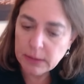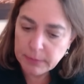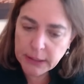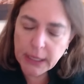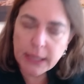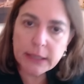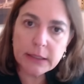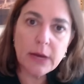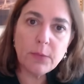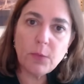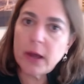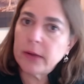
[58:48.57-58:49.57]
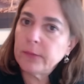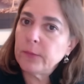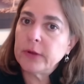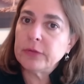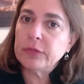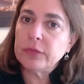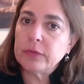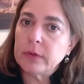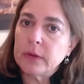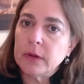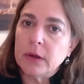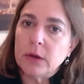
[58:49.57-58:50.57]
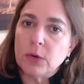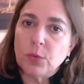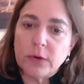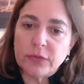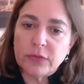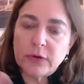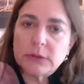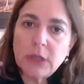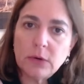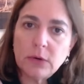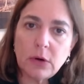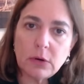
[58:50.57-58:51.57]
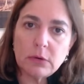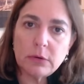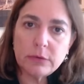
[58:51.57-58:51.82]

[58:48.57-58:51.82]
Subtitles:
And again, it went with their local.